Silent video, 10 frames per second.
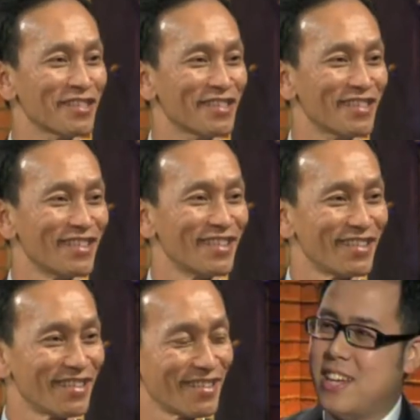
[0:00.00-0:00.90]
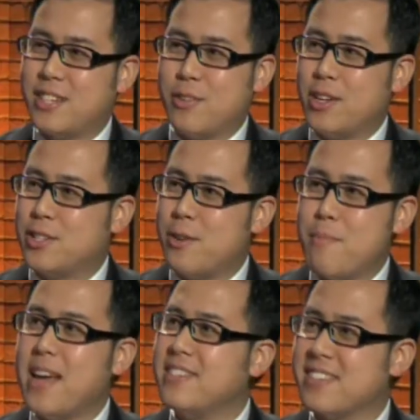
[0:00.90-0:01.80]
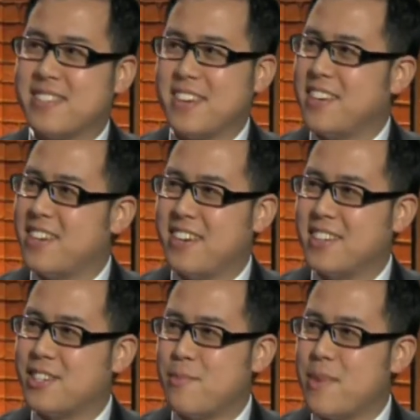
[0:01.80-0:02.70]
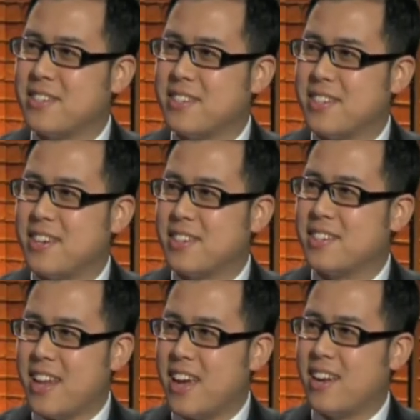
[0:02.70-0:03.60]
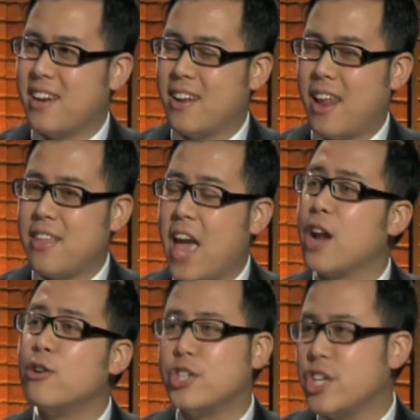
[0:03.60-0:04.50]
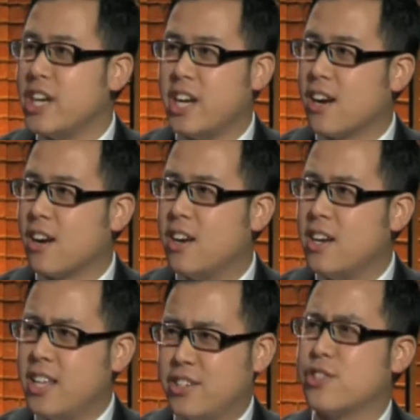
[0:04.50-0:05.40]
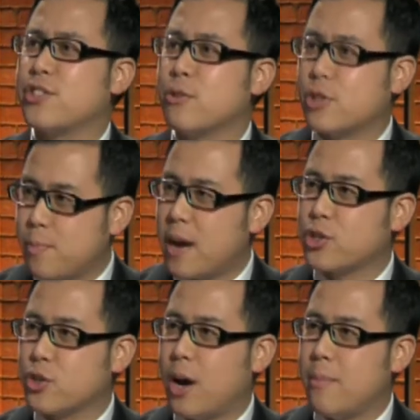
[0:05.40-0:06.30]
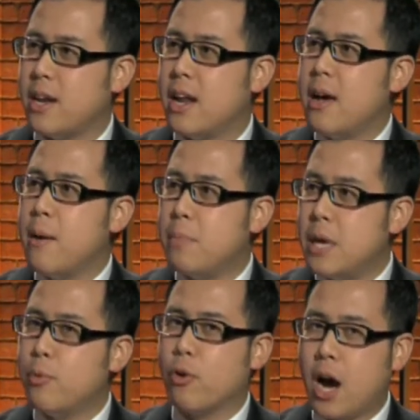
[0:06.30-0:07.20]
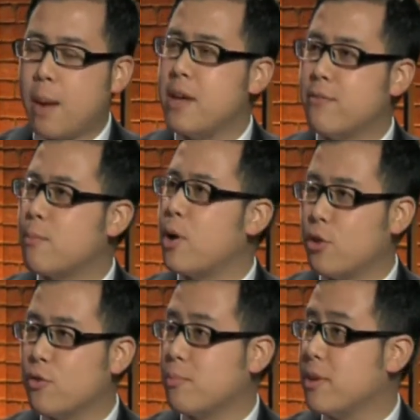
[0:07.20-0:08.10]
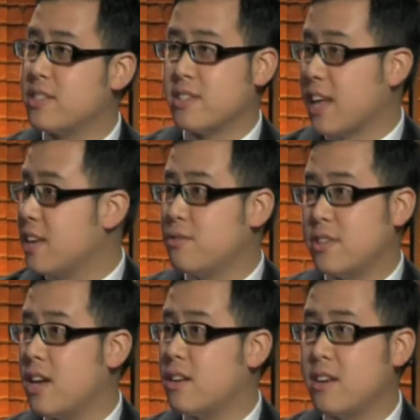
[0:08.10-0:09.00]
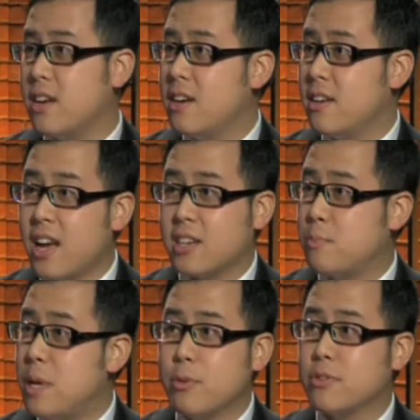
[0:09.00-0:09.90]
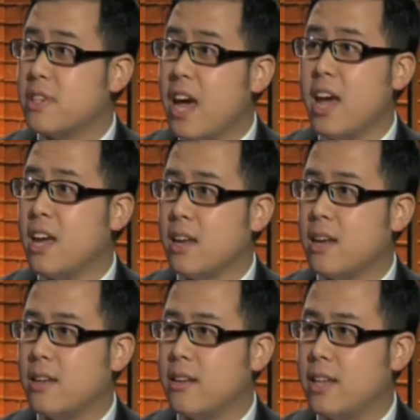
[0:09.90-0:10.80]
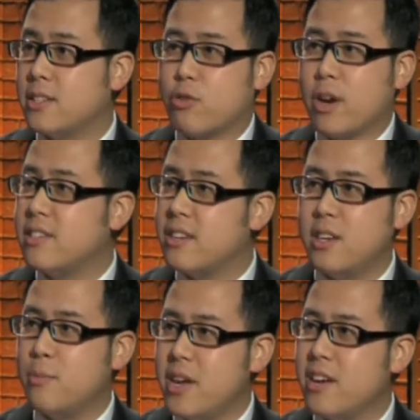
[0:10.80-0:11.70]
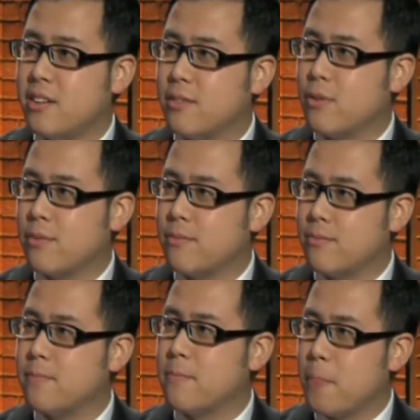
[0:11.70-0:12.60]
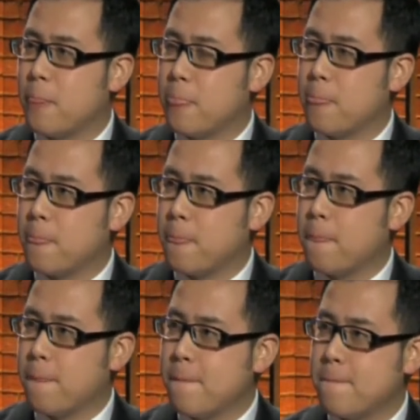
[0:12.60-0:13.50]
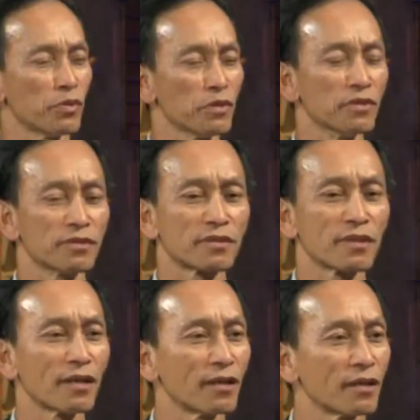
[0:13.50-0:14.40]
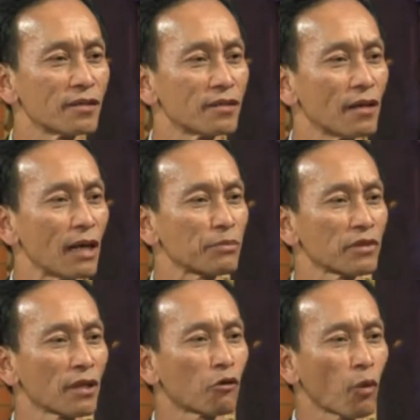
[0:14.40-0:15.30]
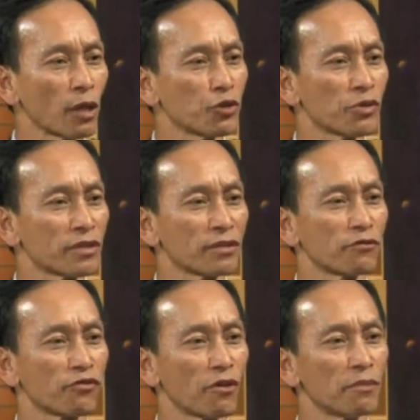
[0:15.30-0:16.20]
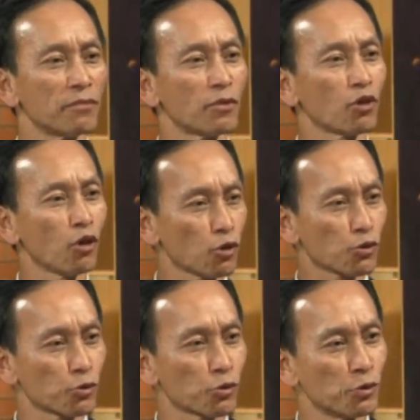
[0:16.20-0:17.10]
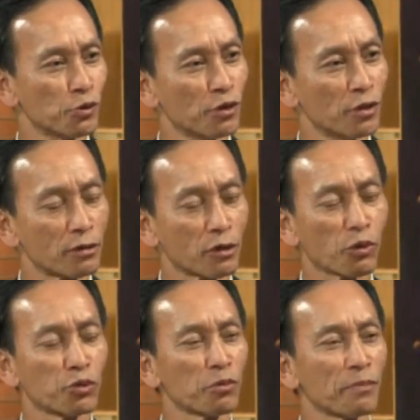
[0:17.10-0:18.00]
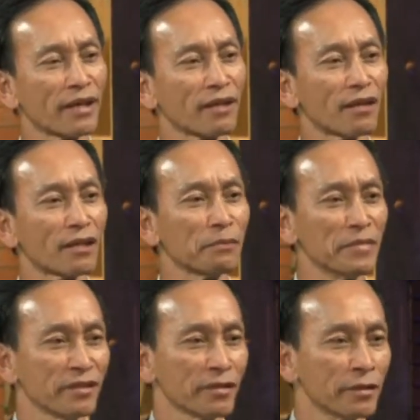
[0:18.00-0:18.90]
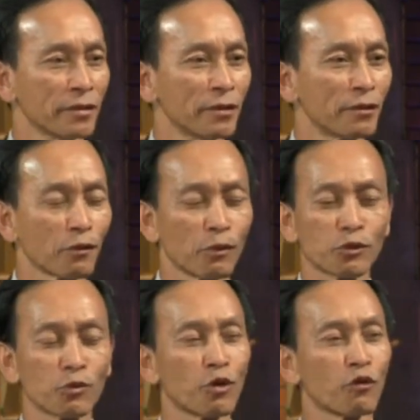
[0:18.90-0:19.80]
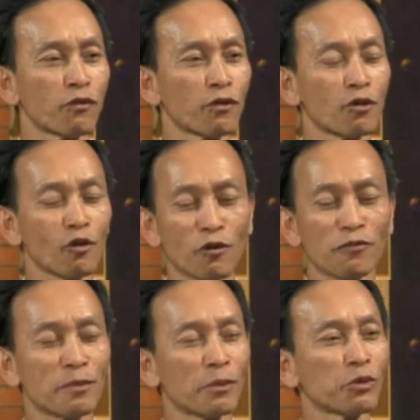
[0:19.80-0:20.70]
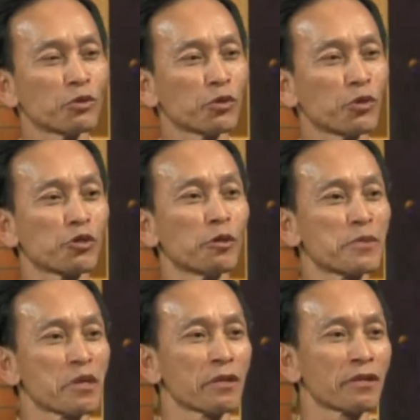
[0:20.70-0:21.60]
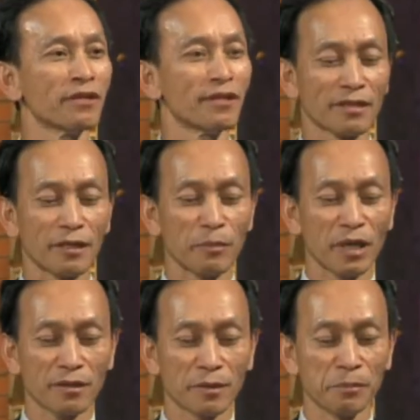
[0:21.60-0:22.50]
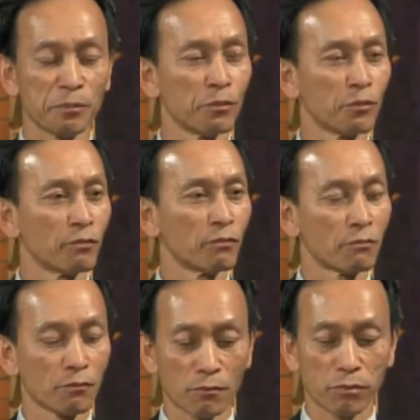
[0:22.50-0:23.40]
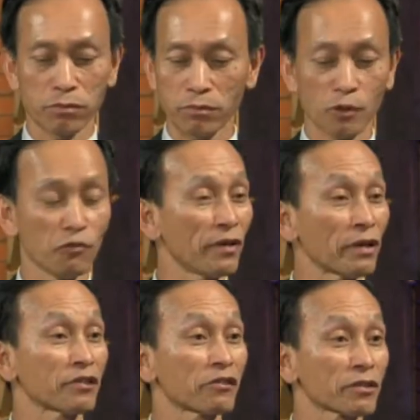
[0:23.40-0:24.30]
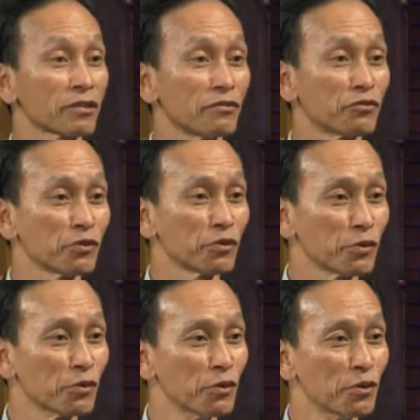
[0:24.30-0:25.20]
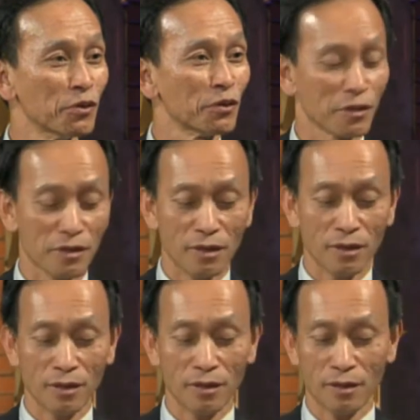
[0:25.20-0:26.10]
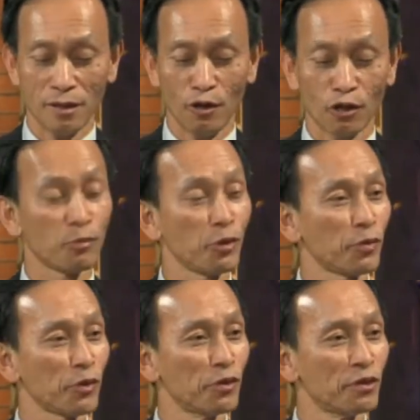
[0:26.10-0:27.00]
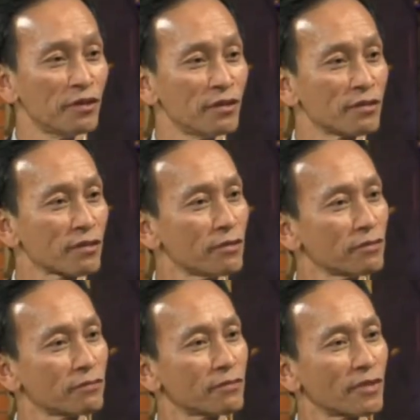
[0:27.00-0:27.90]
Oh yeah, it's an amazing city. It's an amazing city to stay in, and the energy here is just so special. I mean, people come in from all over the place, and like you said, yes, people stay. It's a great city to be in. Good. Most people, after they graduated from law school, they want to make a lot of money. They want to work for a law firm. They want to do something that make them look very attractive to other people. So.